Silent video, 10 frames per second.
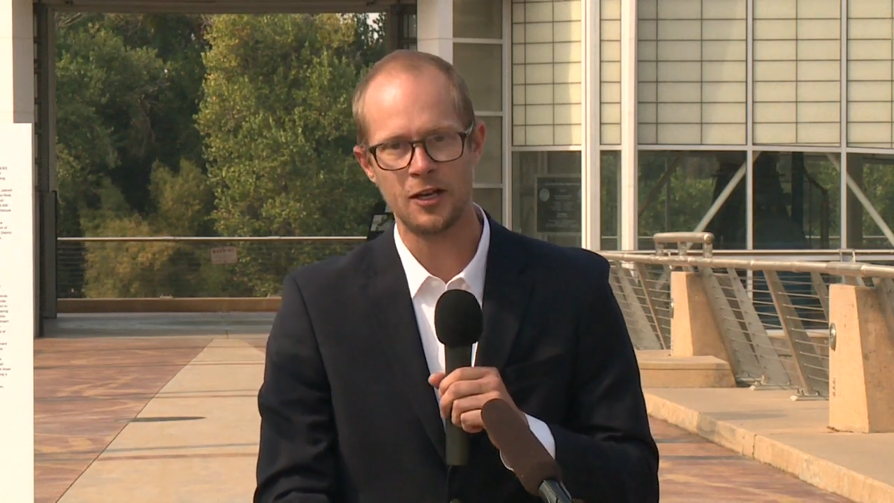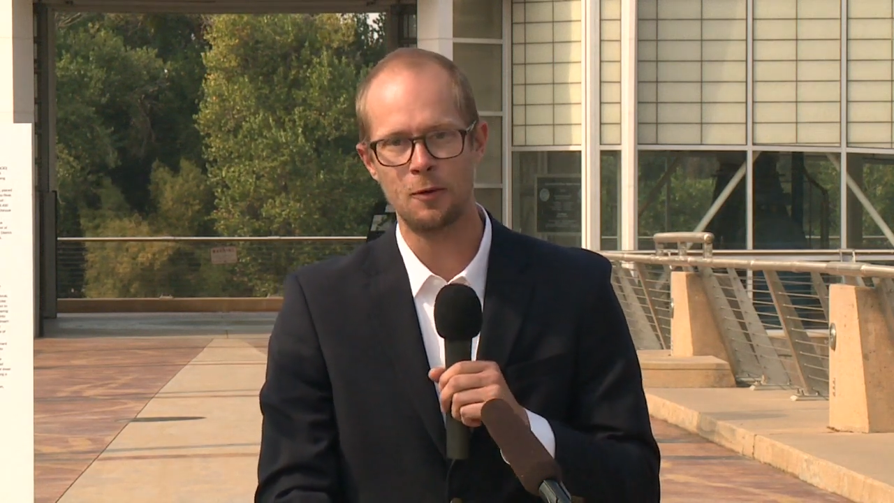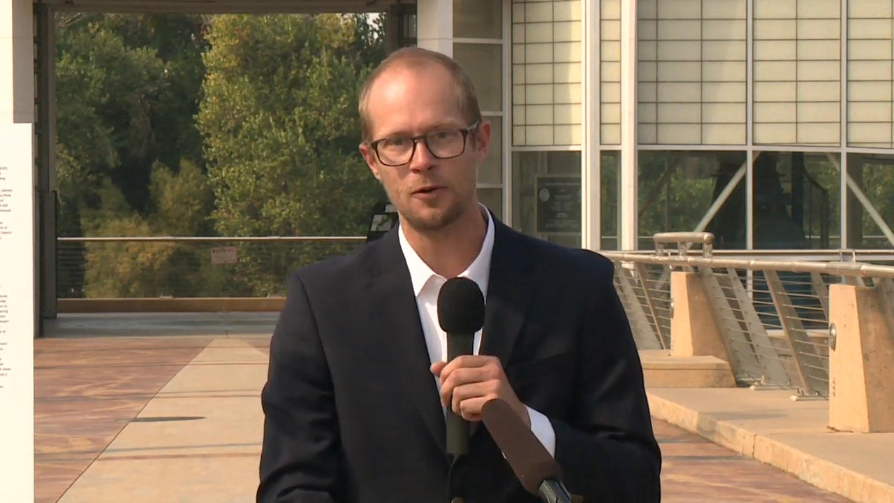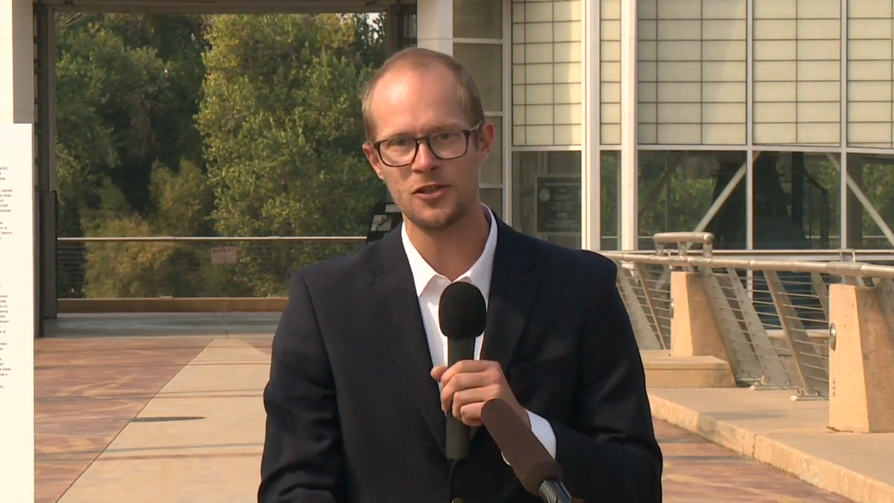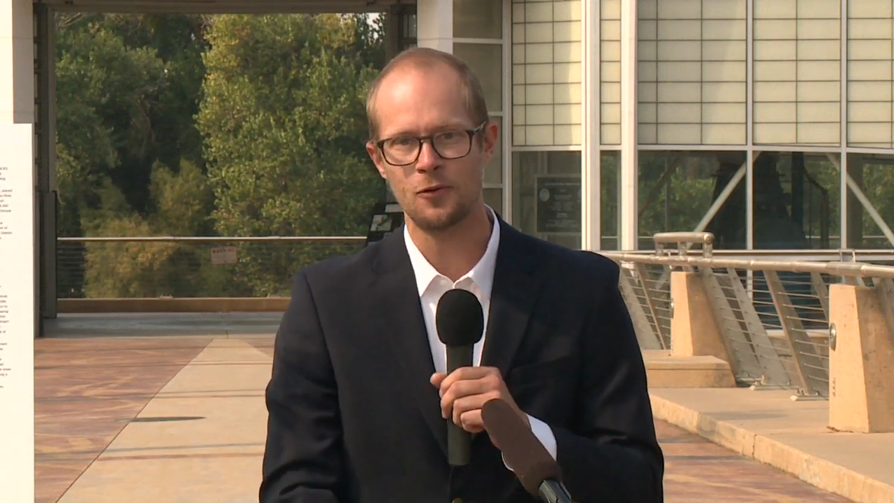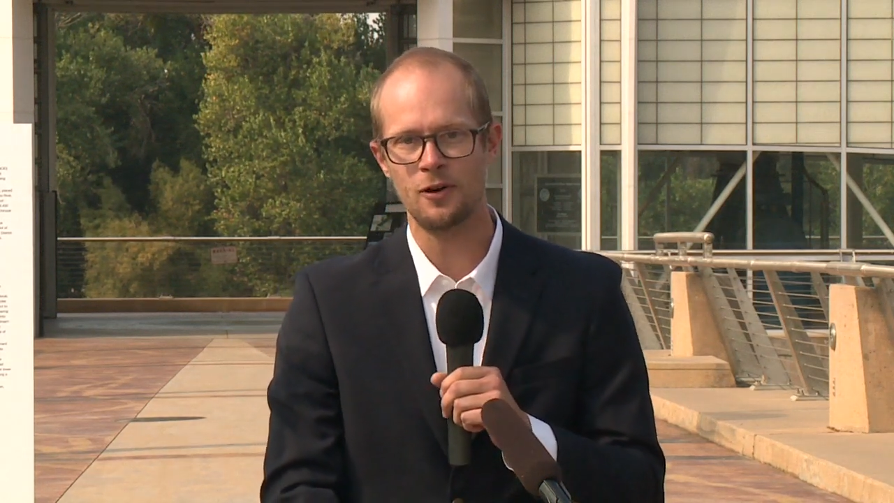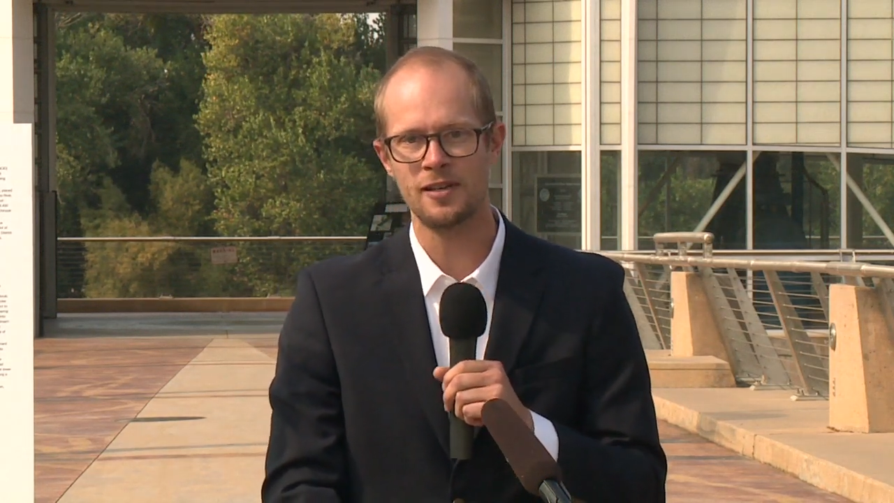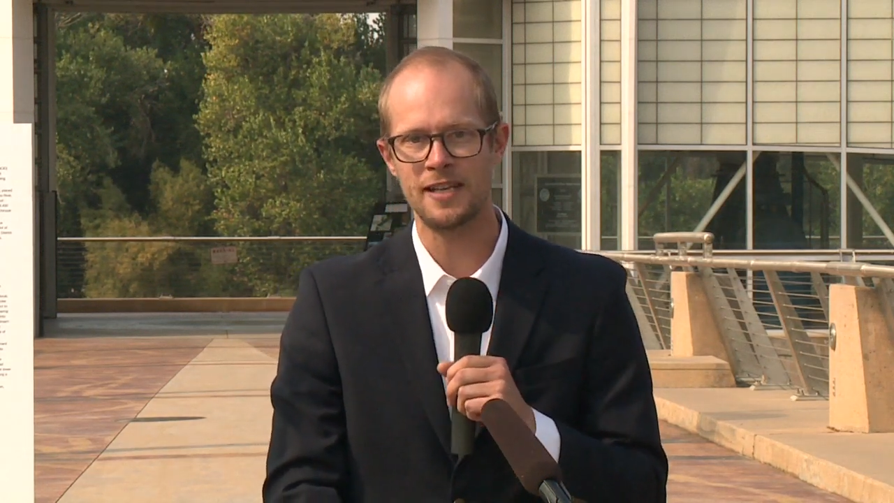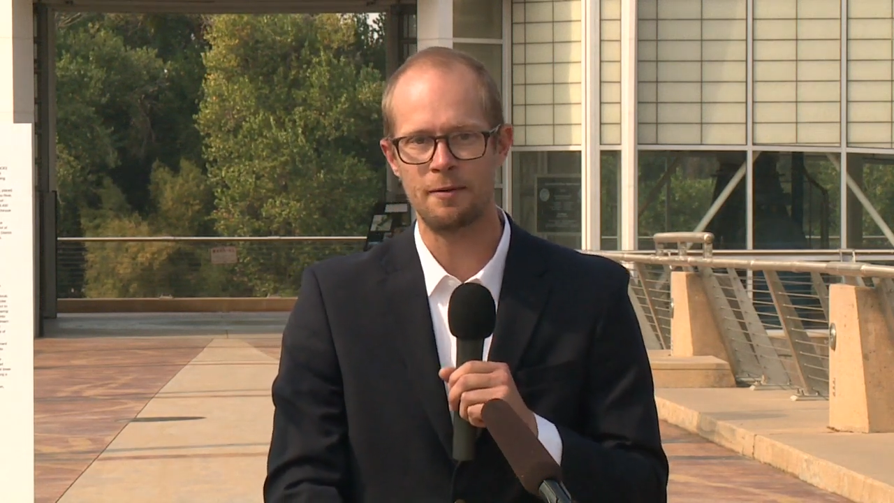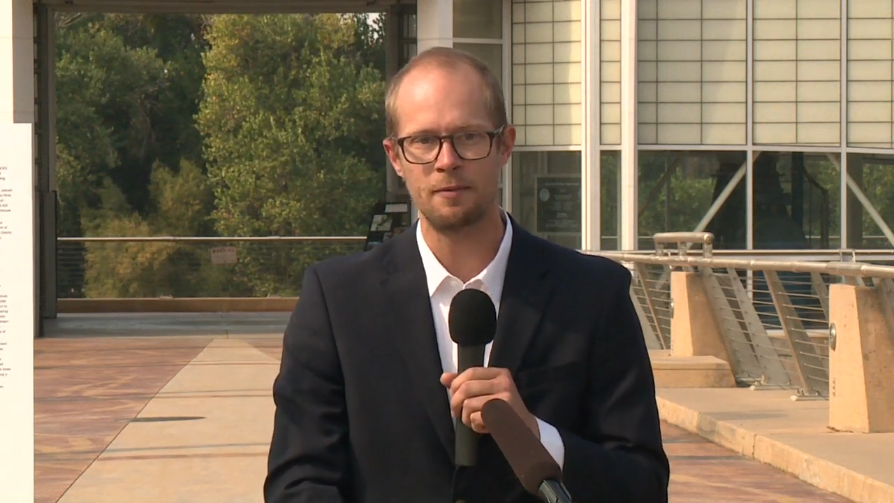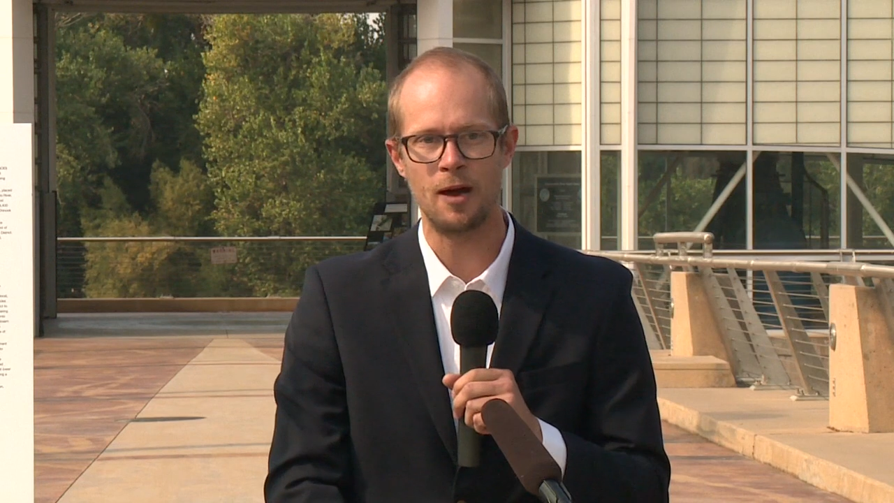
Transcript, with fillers: help restore salmon